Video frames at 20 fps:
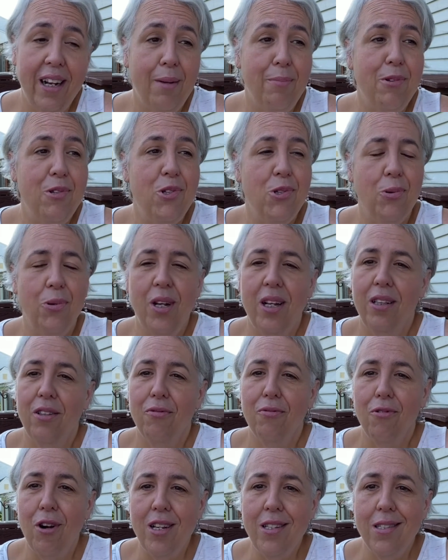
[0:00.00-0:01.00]
I'm enjoying the
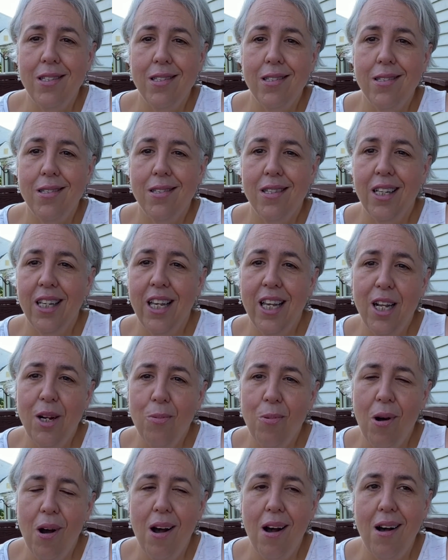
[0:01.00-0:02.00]
rices, the
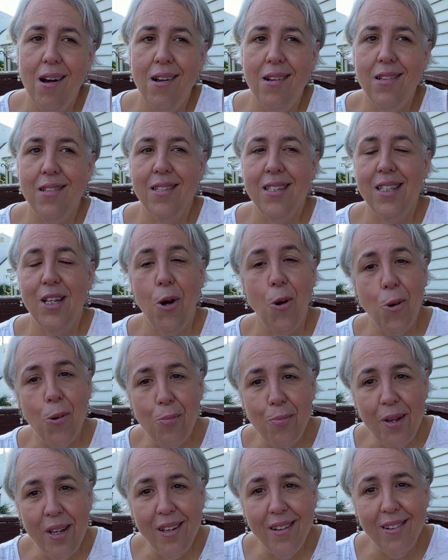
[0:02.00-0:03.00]
quinoas, the
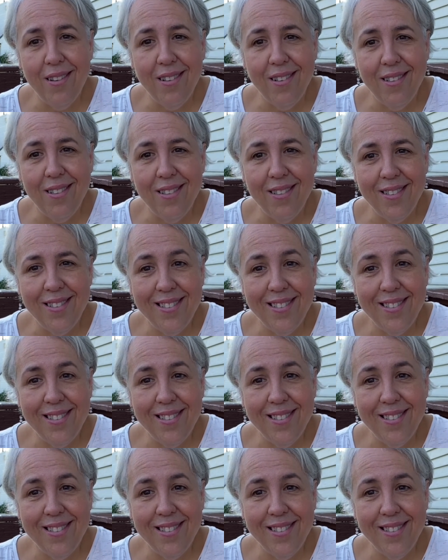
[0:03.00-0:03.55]
oatmeal.